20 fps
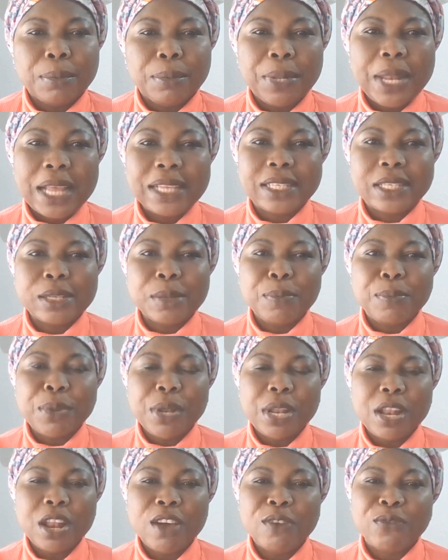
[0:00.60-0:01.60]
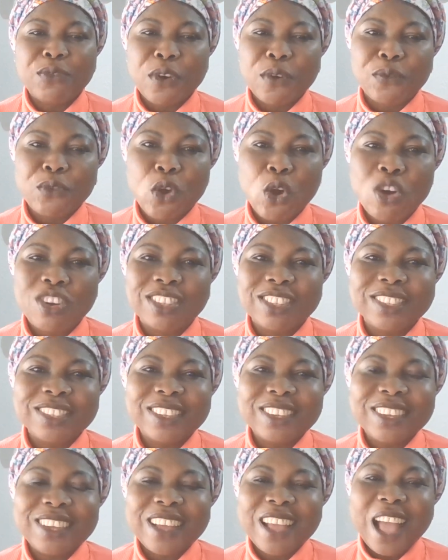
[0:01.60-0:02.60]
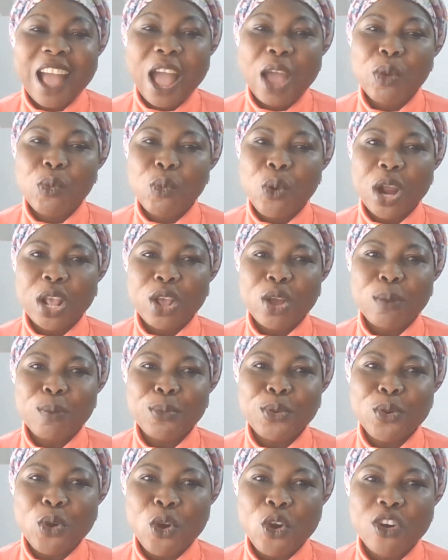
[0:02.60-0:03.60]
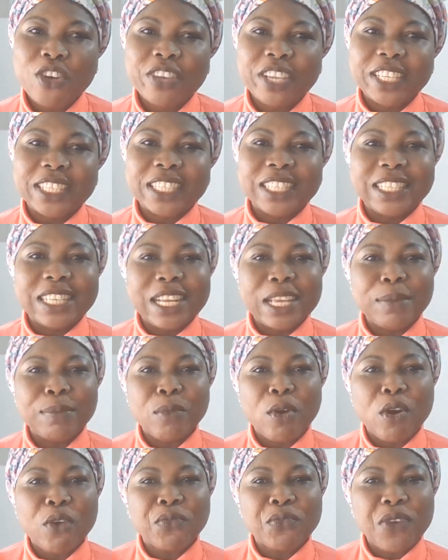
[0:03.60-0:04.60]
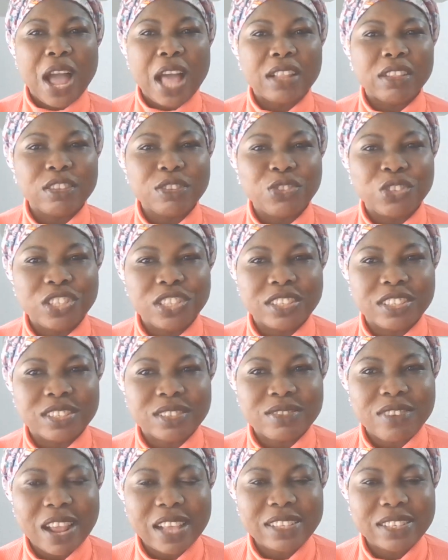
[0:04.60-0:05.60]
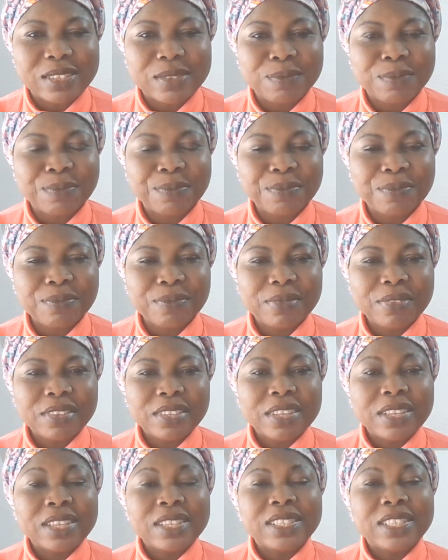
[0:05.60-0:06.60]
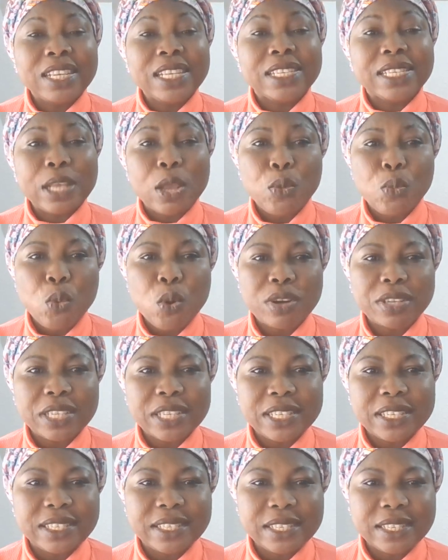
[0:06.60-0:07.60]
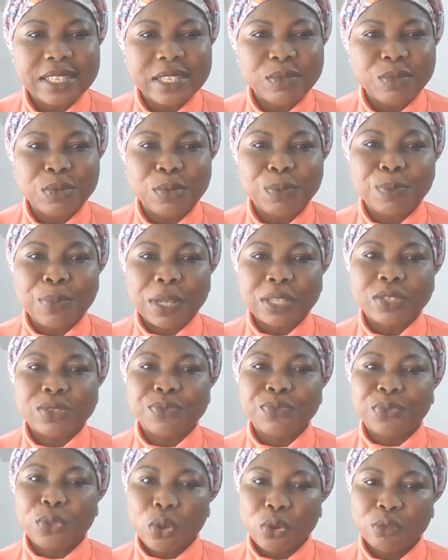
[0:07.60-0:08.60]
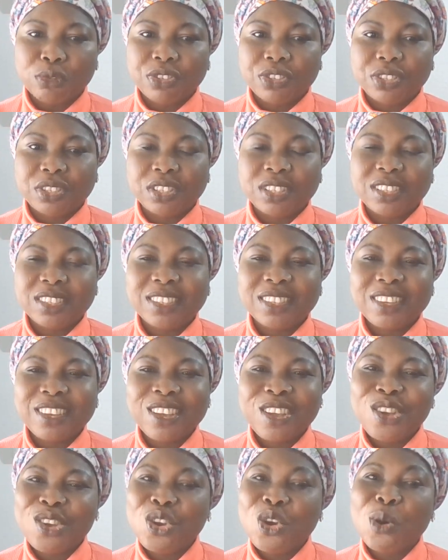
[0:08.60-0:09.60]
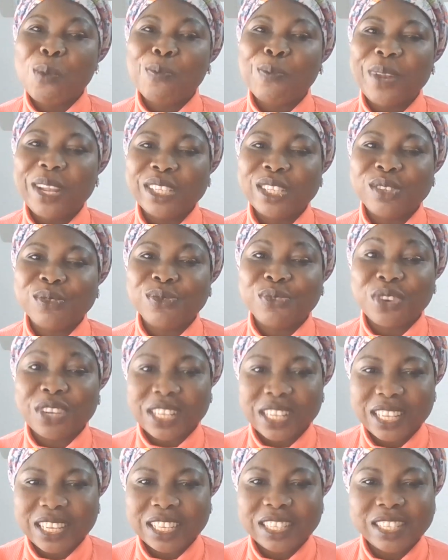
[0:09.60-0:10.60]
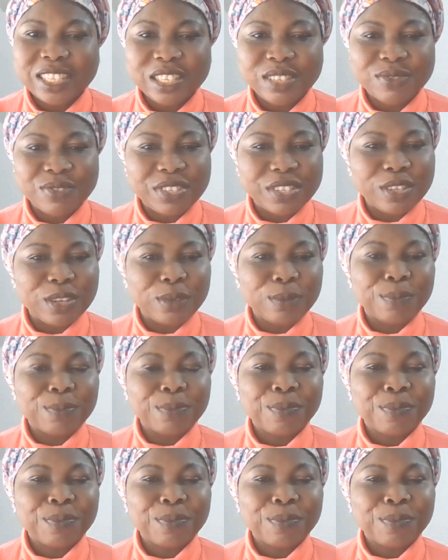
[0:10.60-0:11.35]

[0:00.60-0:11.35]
Blessed and beloved of God, I welcome you all in the name of our Lord Jesus Christ. This is a word in season with Pastor Flourish. God bless you for clicking this video.